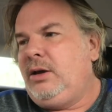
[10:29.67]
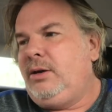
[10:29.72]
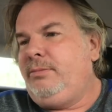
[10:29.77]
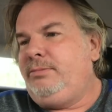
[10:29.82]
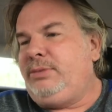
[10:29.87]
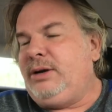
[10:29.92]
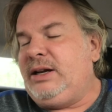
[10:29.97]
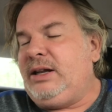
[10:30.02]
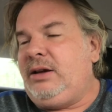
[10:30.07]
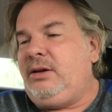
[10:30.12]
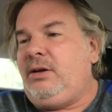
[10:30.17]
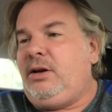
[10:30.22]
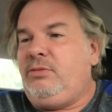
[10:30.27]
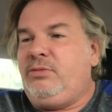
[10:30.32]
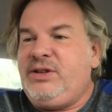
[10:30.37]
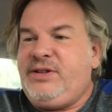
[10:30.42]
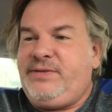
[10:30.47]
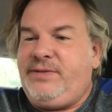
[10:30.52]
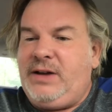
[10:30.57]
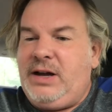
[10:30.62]
But it
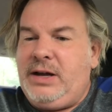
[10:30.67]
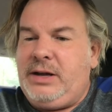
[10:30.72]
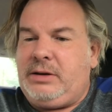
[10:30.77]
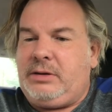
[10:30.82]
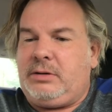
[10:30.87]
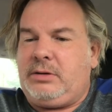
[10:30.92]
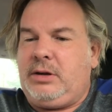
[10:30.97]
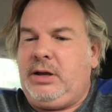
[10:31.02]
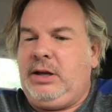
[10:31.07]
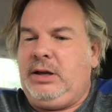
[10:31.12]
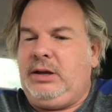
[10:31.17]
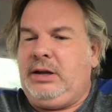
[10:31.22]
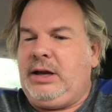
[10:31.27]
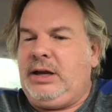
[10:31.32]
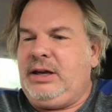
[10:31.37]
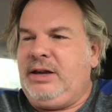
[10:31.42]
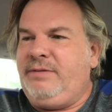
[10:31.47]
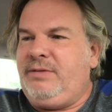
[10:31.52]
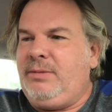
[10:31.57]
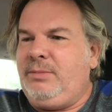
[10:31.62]
was fun, and I
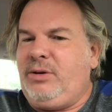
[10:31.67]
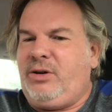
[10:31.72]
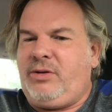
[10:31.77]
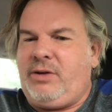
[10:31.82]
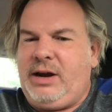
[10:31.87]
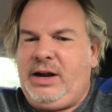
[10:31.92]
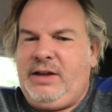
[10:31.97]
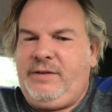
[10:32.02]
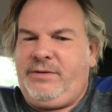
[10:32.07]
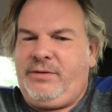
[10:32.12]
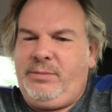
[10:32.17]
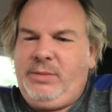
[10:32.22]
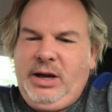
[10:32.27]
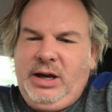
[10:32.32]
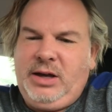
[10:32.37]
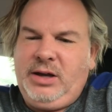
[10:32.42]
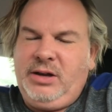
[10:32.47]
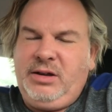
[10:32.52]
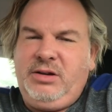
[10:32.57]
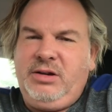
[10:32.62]
give them credit for
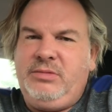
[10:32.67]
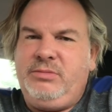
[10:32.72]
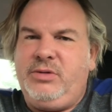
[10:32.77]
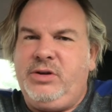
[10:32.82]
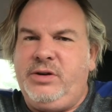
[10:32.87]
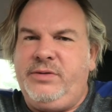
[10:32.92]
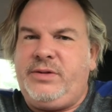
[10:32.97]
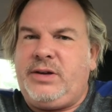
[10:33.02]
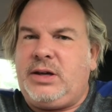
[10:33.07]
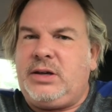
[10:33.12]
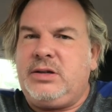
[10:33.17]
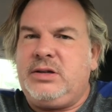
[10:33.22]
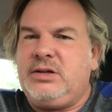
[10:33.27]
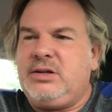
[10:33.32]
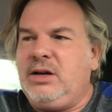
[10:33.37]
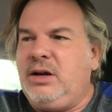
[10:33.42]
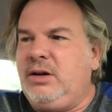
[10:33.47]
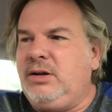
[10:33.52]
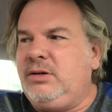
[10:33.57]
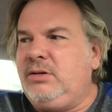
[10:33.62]
making a good movie.
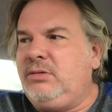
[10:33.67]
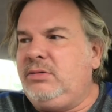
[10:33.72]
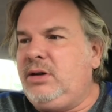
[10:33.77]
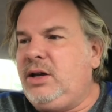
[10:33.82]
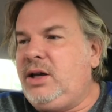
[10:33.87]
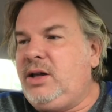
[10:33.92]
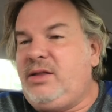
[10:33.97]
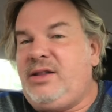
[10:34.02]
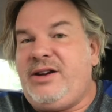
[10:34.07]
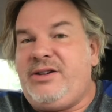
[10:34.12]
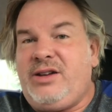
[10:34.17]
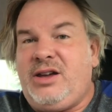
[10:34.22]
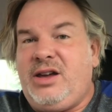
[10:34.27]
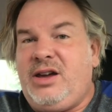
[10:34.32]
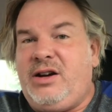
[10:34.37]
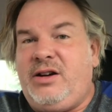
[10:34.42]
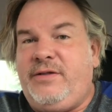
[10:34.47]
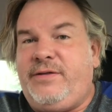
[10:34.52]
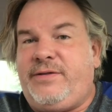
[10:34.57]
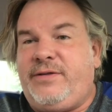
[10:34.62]
So there you
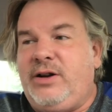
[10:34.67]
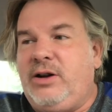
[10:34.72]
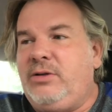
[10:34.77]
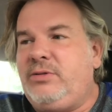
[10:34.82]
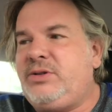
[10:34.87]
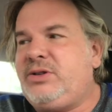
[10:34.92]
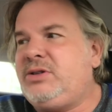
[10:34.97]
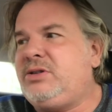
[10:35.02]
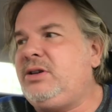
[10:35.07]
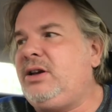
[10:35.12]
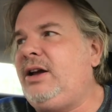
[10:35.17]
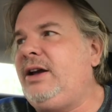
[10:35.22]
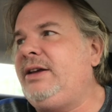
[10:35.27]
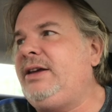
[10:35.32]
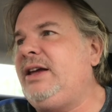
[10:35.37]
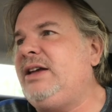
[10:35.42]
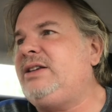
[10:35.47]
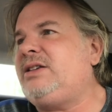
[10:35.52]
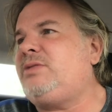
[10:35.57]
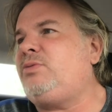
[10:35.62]
go, folks. I
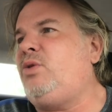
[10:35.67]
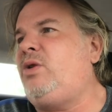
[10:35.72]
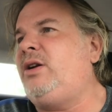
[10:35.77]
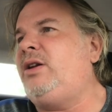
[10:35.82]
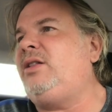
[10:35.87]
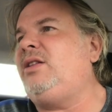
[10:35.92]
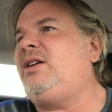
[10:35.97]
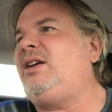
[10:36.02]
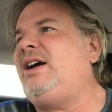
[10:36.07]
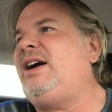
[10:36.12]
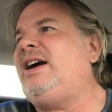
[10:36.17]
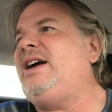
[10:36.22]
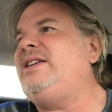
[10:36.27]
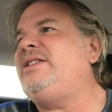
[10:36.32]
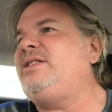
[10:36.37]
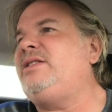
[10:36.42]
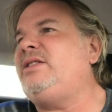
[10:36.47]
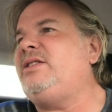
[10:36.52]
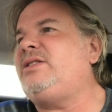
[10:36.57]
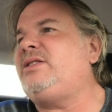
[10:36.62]
guess one of the
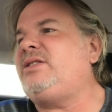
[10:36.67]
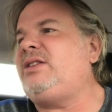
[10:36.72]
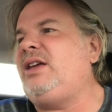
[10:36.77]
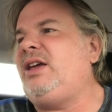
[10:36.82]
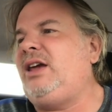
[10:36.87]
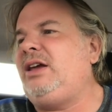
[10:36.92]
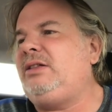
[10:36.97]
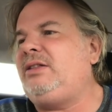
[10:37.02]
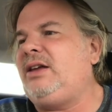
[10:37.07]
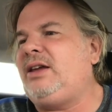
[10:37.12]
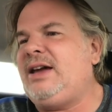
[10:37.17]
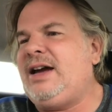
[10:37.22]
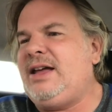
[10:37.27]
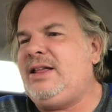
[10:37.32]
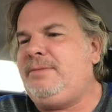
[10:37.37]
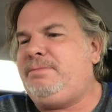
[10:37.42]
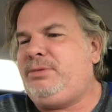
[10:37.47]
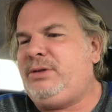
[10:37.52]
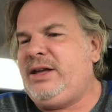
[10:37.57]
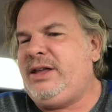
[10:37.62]
guys in this thing, the guy
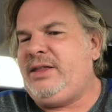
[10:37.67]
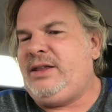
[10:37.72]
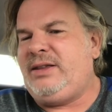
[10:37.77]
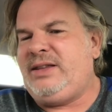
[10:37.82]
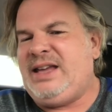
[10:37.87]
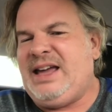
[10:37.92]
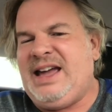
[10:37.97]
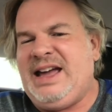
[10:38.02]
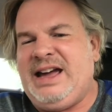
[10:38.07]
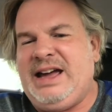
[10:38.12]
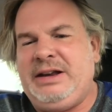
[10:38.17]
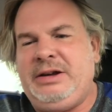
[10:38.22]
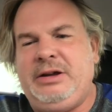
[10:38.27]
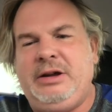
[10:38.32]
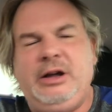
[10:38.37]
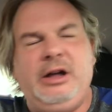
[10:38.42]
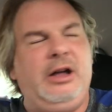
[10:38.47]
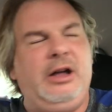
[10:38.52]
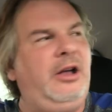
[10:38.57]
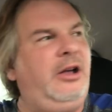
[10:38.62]
that played the dad,
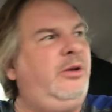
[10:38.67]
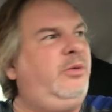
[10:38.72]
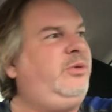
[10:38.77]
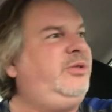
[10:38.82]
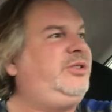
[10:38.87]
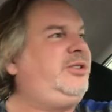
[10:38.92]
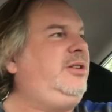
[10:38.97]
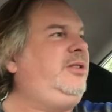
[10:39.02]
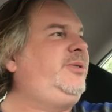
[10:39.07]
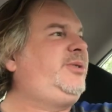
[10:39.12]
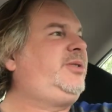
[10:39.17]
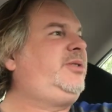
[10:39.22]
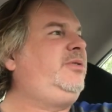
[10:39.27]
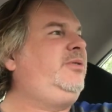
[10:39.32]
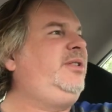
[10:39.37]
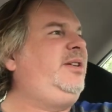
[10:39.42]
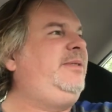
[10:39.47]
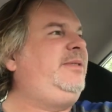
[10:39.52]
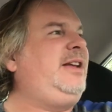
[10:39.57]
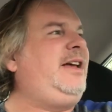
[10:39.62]
was
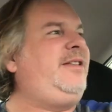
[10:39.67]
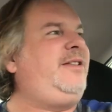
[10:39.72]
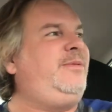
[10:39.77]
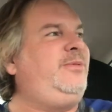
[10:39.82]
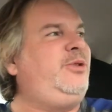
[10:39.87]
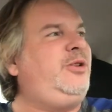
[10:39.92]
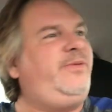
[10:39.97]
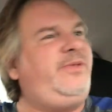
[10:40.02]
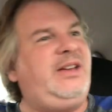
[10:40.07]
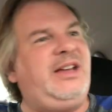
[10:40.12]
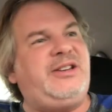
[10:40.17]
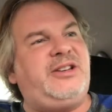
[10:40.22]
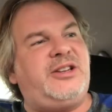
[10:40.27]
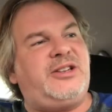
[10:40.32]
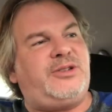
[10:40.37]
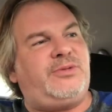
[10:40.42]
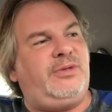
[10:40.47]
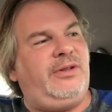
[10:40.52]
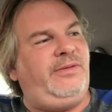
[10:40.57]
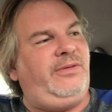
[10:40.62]
also in another movie I
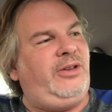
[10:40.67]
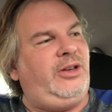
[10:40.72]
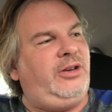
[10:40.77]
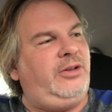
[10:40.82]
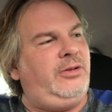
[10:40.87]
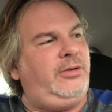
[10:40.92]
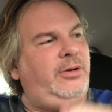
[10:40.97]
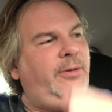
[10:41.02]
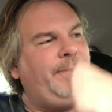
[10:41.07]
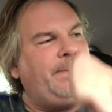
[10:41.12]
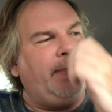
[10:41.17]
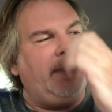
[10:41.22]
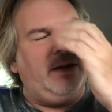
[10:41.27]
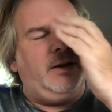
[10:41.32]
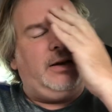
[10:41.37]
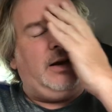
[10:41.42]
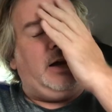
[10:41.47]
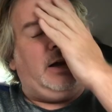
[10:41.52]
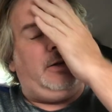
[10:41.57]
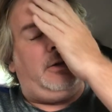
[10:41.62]
just reviewed,
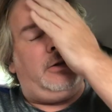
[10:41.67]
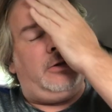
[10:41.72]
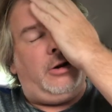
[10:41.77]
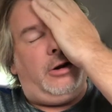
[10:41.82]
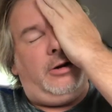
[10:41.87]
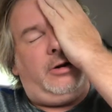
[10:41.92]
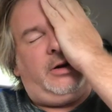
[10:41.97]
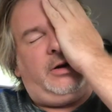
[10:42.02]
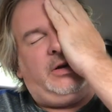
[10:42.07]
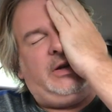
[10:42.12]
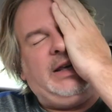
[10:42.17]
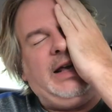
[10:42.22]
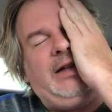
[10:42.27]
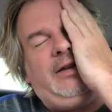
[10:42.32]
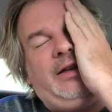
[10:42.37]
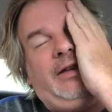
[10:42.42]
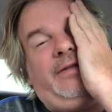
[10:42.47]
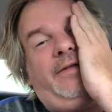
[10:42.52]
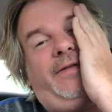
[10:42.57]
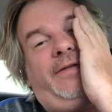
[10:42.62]

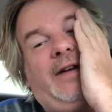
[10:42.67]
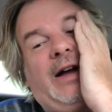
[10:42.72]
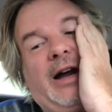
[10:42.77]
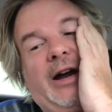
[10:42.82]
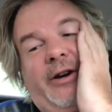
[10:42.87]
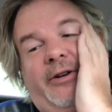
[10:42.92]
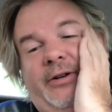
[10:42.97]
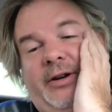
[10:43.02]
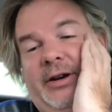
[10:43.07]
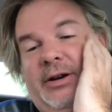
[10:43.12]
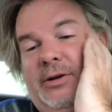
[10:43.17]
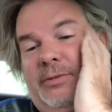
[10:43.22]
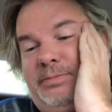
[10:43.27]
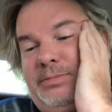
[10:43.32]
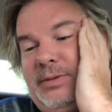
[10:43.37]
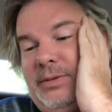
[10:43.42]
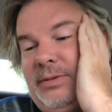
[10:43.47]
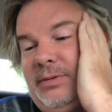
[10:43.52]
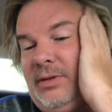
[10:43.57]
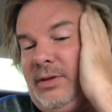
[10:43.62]
Yelling Fire in an
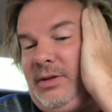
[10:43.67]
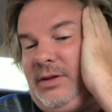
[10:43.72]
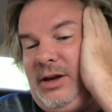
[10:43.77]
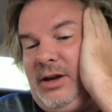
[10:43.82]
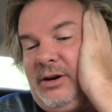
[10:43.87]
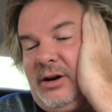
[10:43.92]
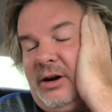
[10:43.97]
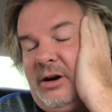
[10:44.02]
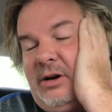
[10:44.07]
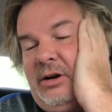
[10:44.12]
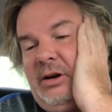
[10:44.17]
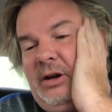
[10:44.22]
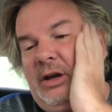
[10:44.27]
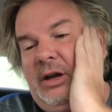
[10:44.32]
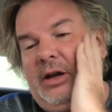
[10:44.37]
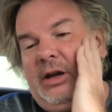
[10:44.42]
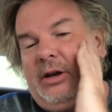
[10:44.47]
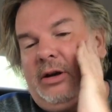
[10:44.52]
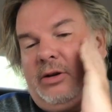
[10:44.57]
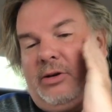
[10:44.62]
Open Theater,
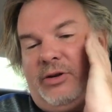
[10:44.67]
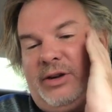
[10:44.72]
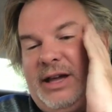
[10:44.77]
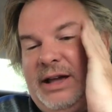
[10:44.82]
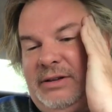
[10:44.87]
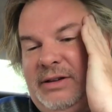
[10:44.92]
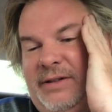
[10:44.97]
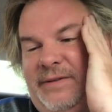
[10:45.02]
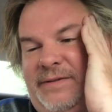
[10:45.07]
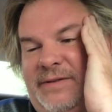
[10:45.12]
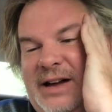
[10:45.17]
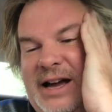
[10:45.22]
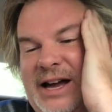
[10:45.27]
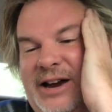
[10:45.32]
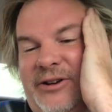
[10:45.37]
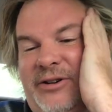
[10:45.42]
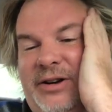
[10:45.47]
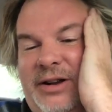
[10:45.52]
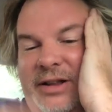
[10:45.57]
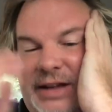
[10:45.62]
or Yelling
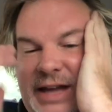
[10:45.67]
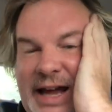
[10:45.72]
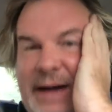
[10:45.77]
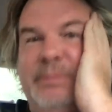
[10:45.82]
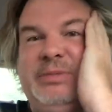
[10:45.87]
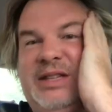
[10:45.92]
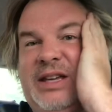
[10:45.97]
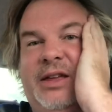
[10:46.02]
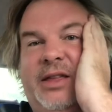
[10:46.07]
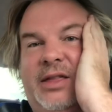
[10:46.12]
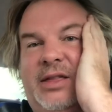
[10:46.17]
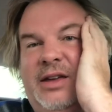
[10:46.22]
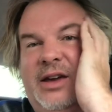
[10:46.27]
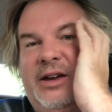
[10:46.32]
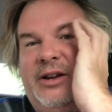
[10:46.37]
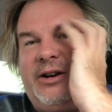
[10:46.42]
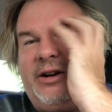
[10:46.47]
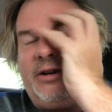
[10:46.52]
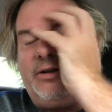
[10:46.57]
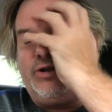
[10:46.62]
Fire in an Empty
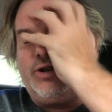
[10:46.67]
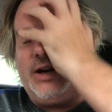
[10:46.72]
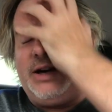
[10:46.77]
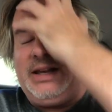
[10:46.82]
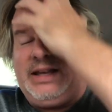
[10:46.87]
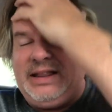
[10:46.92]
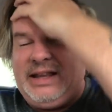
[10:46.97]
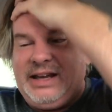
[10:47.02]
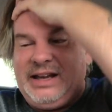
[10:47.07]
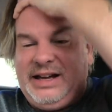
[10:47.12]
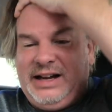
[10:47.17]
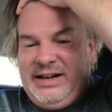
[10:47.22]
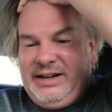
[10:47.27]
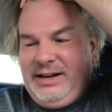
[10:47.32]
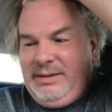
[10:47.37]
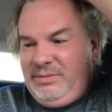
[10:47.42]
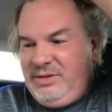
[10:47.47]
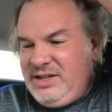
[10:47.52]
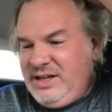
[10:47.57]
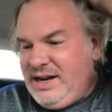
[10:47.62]
Theater, trying to get the
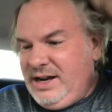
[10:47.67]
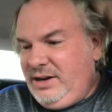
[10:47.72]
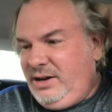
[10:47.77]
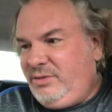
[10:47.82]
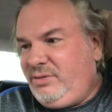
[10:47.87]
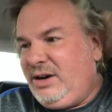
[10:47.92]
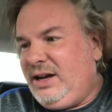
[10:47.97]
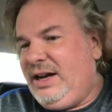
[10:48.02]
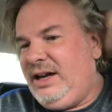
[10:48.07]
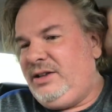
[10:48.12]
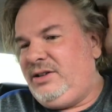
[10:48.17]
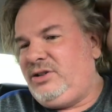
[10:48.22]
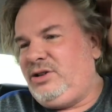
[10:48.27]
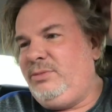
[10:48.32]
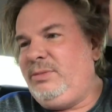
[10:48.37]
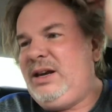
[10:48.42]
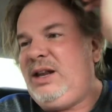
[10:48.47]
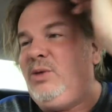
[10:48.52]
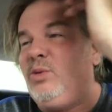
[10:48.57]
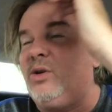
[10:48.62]
goddamn title right. Too
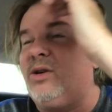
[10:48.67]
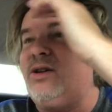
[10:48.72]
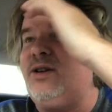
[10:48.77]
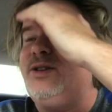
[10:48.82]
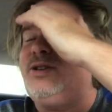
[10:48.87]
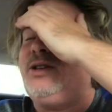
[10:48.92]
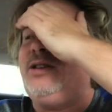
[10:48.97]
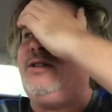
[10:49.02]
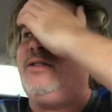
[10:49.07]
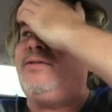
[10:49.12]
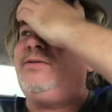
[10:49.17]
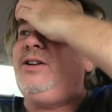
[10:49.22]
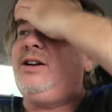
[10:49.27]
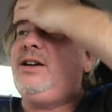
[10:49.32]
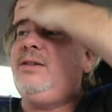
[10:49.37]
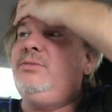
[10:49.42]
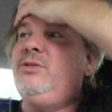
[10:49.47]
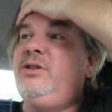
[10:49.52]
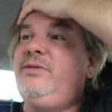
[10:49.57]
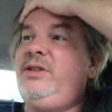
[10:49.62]
many words in your
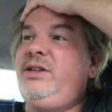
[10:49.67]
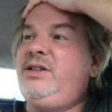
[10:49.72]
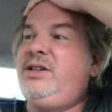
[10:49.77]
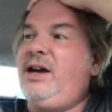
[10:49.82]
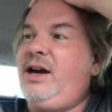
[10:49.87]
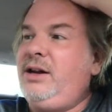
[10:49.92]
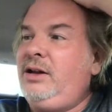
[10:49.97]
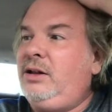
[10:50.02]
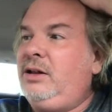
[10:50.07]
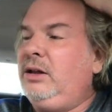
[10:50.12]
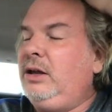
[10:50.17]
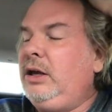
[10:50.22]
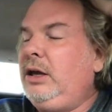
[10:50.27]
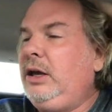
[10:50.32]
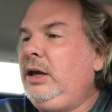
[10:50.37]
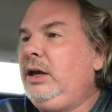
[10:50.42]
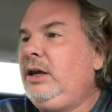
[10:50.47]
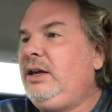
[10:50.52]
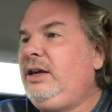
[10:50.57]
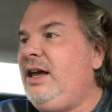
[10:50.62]
fucking movie title.
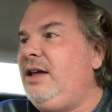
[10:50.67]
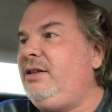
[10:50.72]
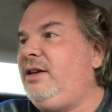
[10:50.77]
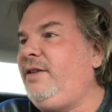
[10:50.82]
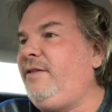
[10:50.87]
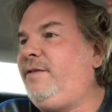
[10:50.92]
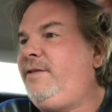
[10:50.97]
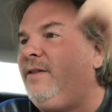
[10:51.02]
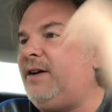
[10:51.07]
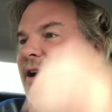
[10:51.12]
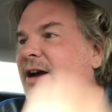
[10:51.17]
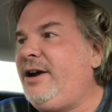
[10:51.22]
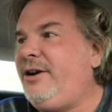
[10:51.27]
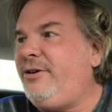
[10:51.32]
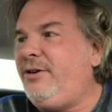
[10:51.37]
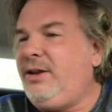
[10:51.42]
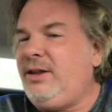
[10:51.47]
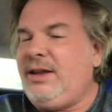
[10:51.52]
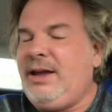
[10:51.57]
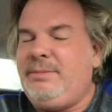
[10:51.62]
Yelling
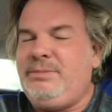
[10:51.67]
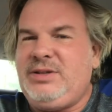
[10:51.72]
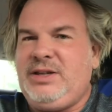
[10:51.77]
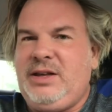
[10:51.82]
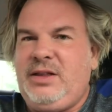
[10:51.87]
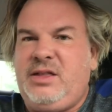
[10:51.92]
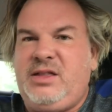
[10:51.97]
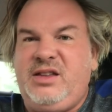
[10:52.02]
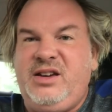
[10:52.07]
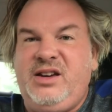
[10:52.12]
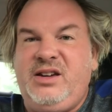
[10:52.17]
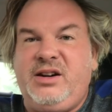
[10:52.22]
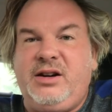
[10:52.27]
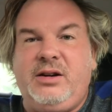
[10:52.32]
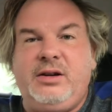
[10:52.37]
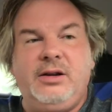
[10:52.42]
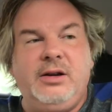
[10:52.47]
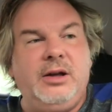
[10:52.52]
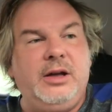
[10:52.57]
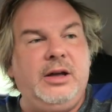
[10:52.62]
Fire in an Empty Theater.